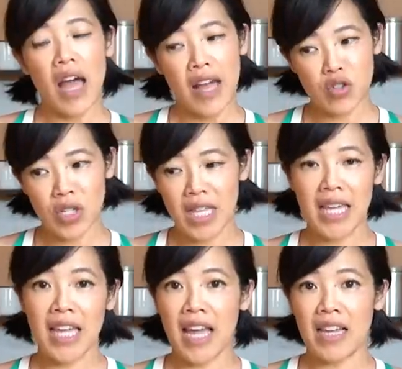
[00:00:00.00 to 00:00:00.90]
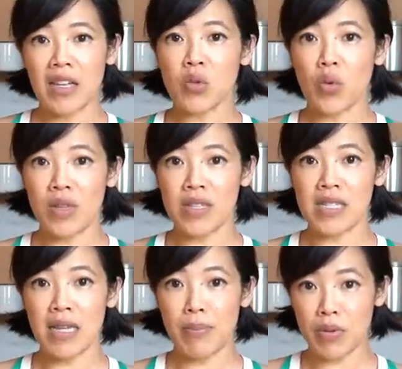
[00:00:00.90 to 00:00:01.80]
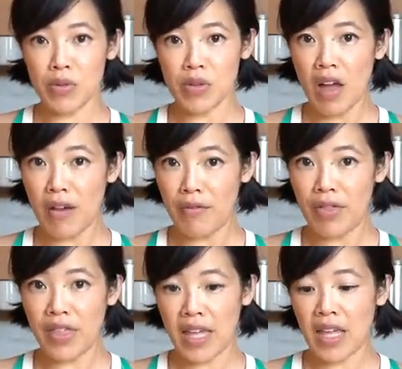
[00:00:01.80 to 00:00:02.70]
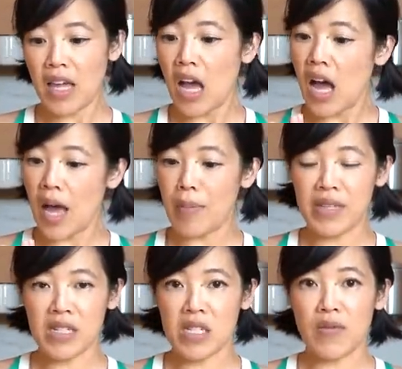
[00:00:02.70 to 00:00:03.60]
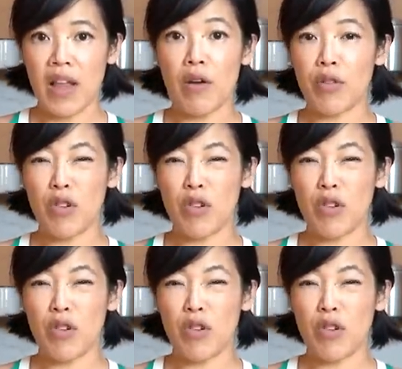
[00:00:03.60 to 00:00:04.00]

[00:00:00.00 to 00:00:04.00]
actually the calyx or the sepals of the hibiscus flower.